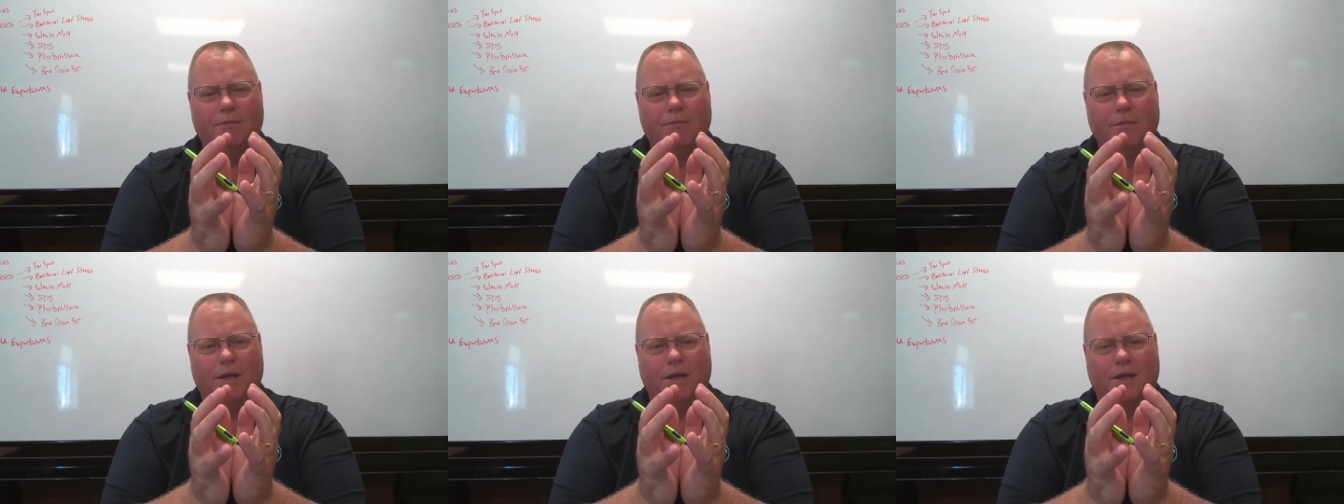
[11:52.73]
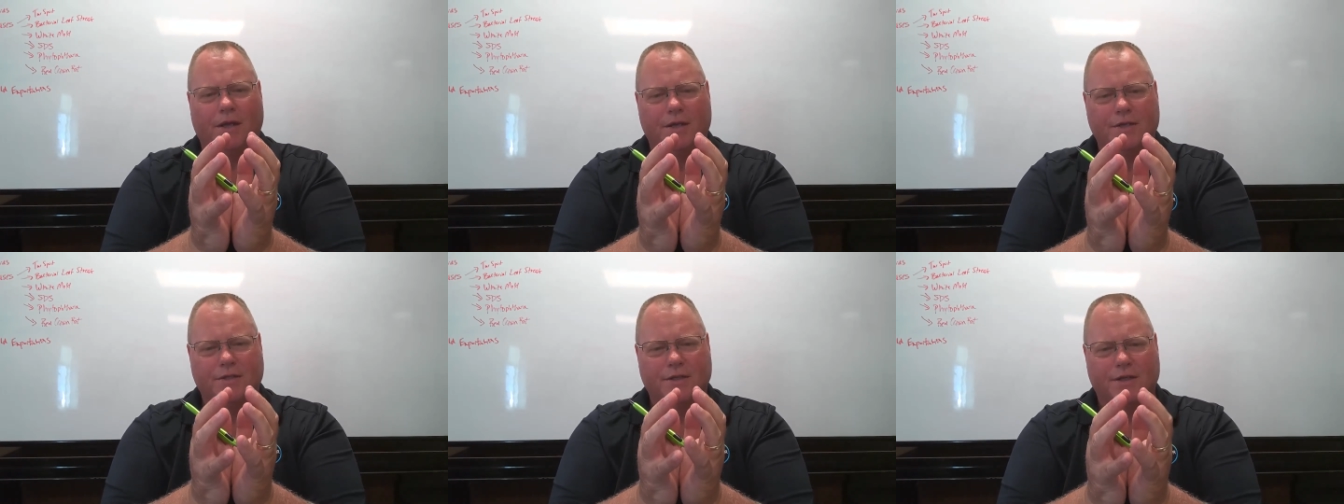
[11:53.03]

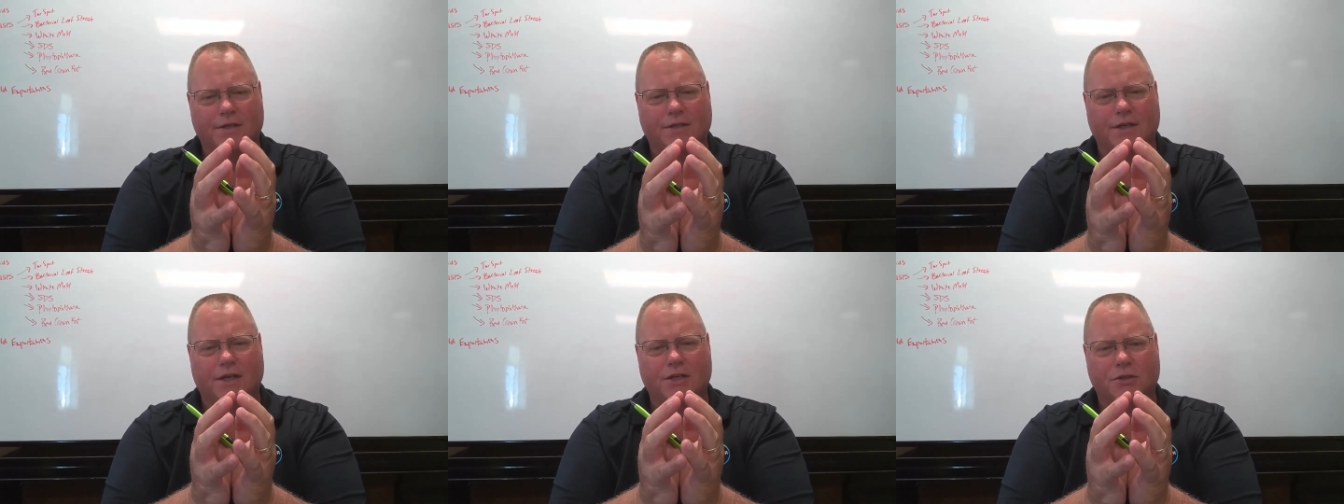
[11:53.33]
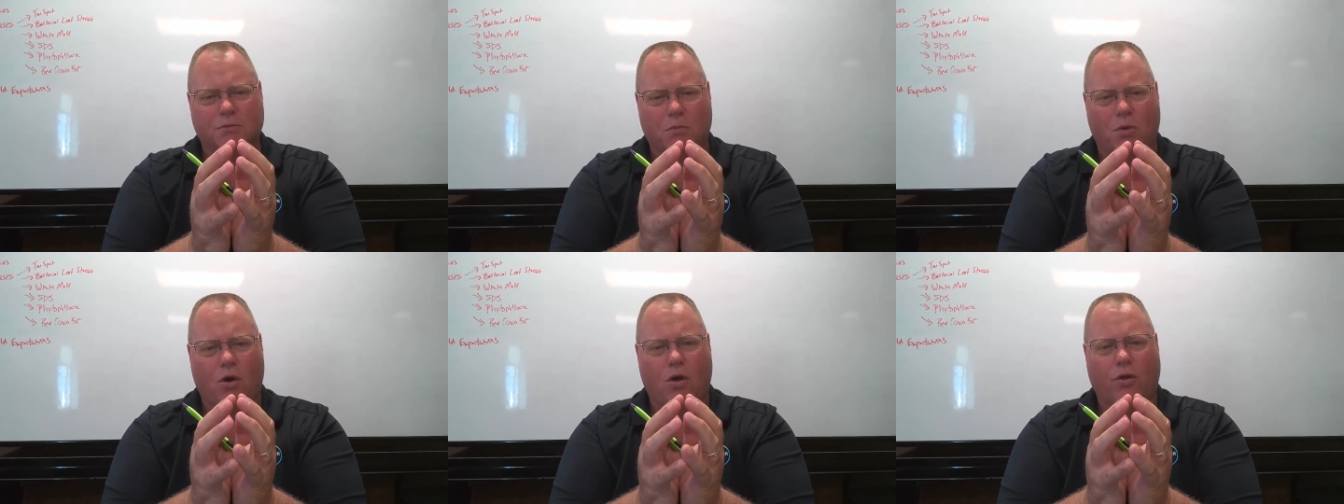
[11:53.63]
because it's a
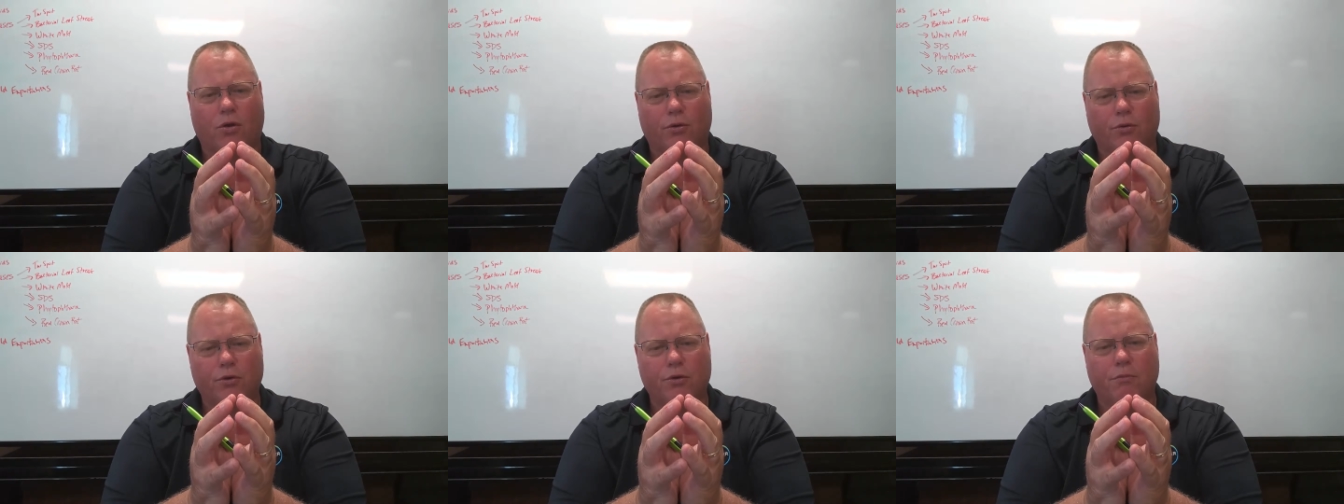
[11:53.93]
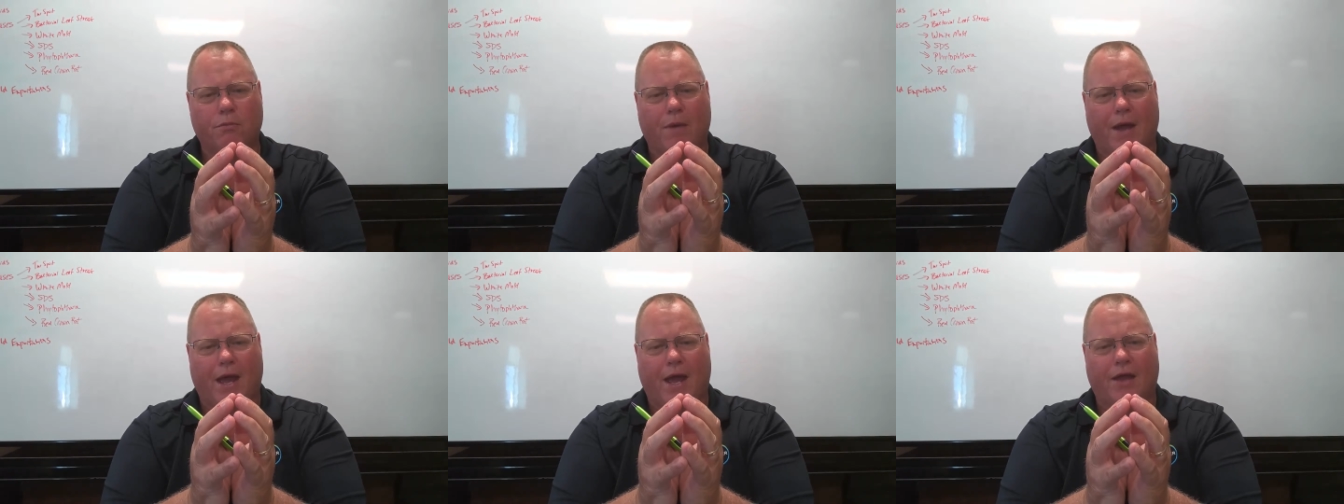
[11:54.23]
smaller
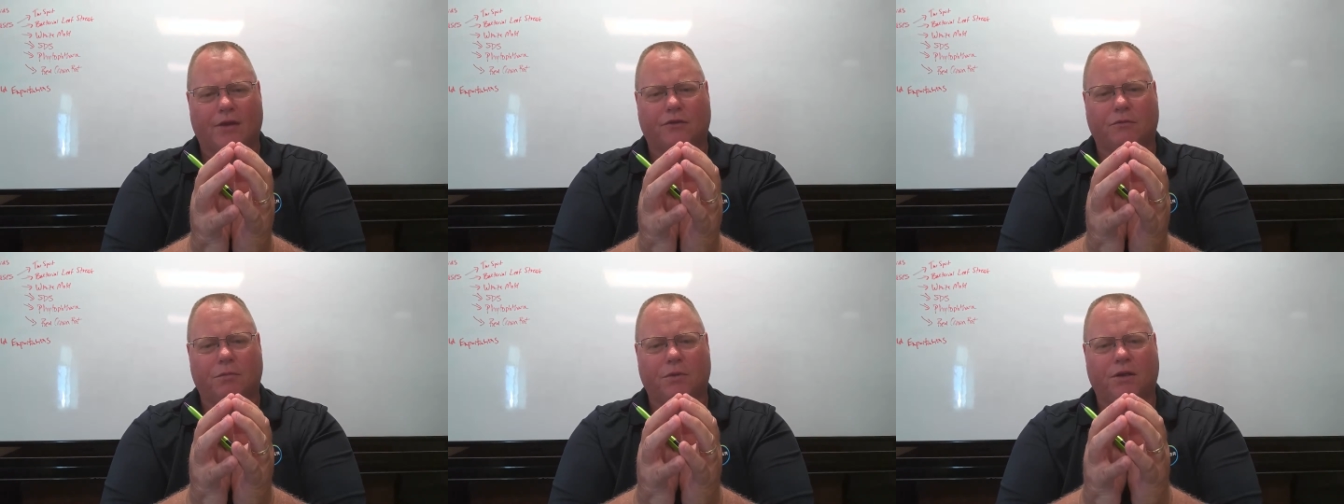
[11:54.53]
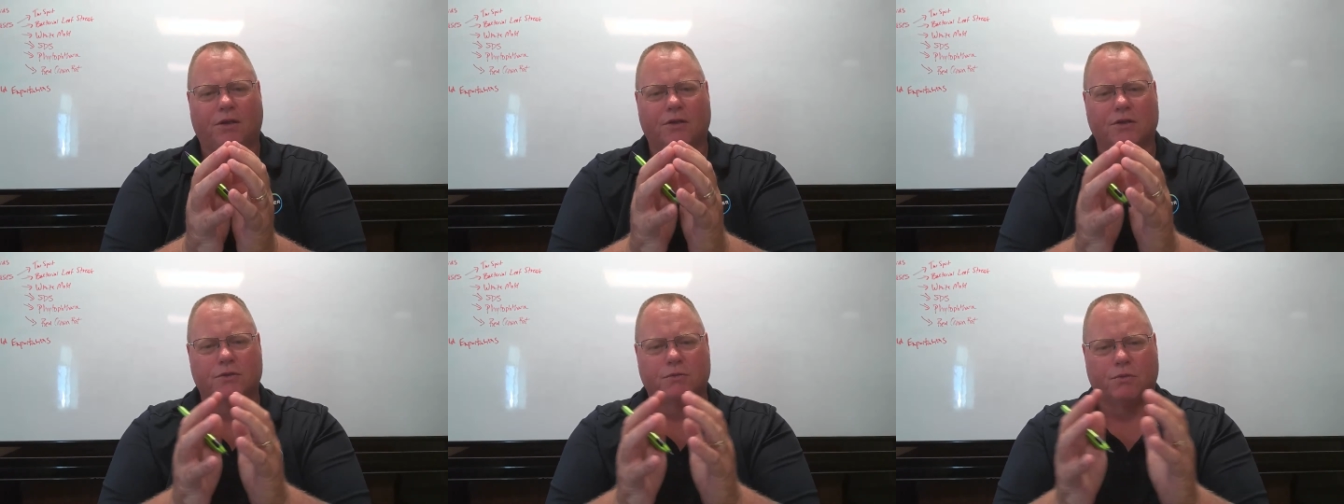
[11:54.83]
root mass,
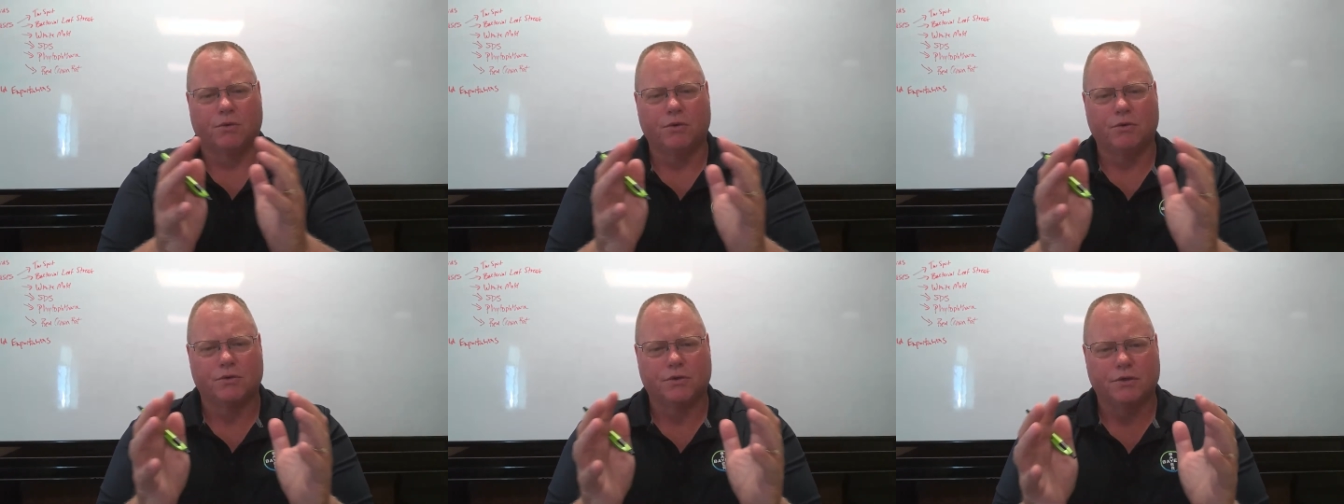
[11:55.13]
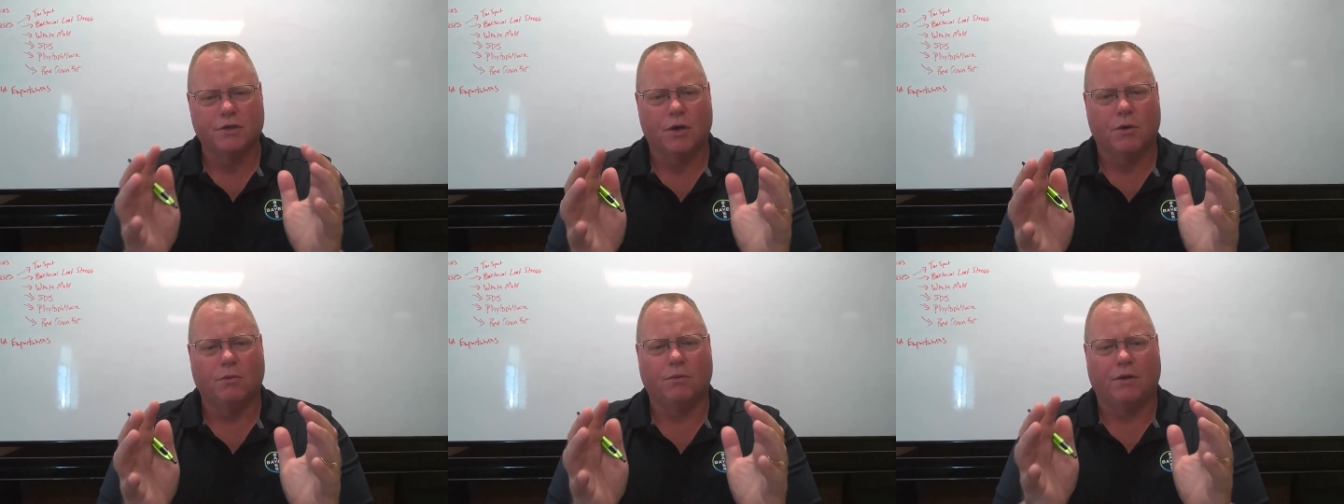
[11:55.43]
because roots
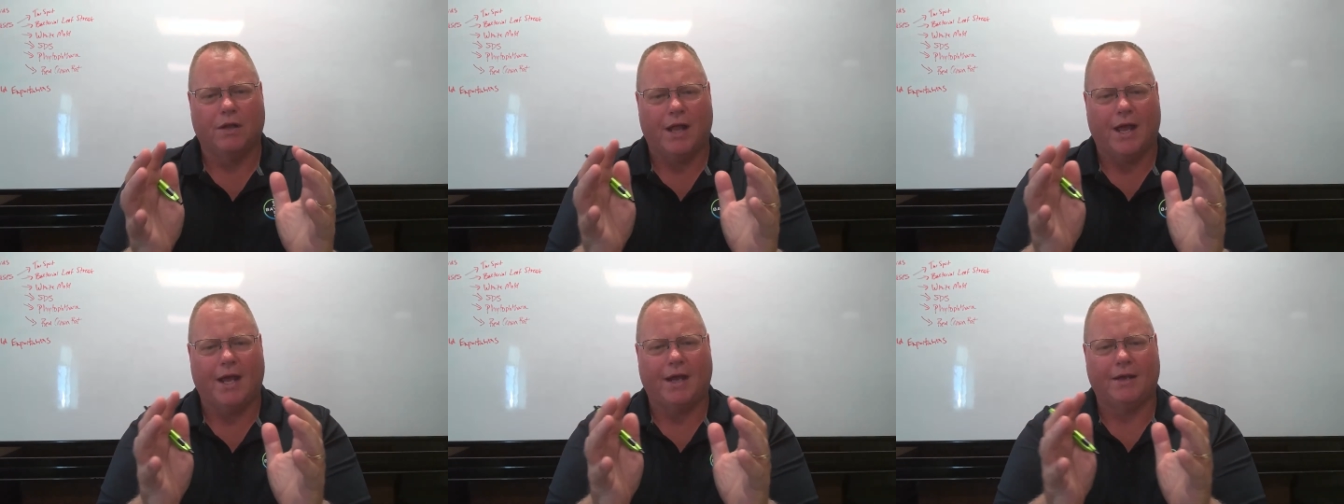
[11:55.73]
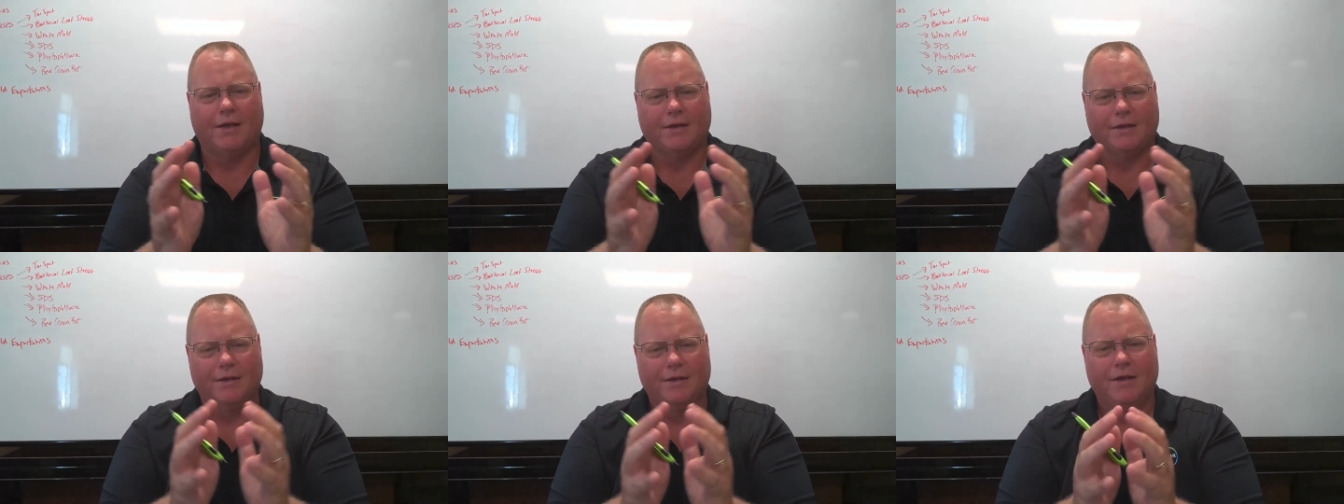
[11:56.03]
don't
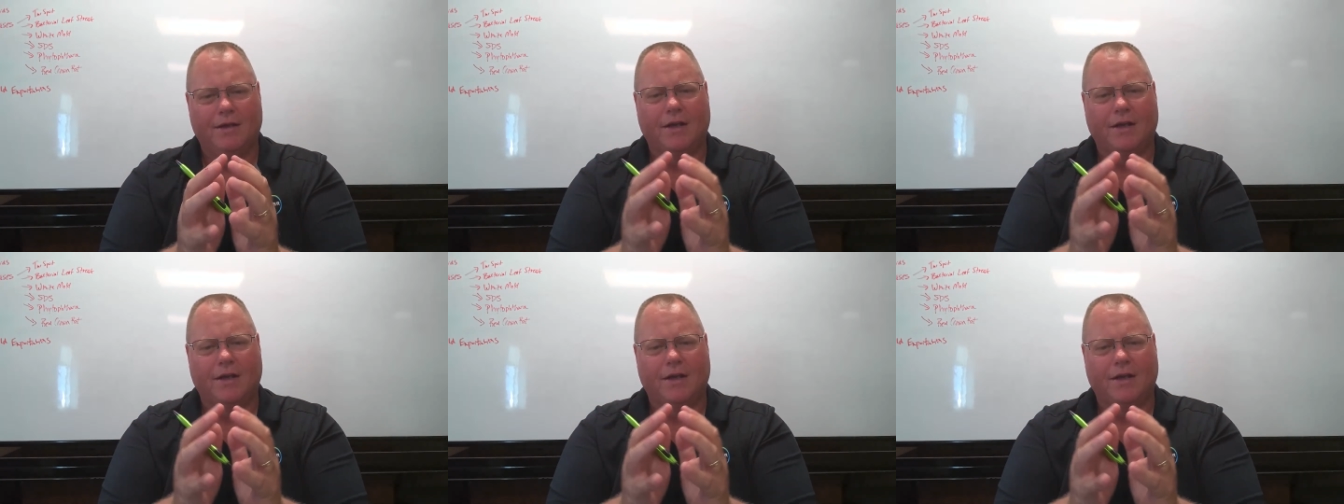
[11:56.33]
like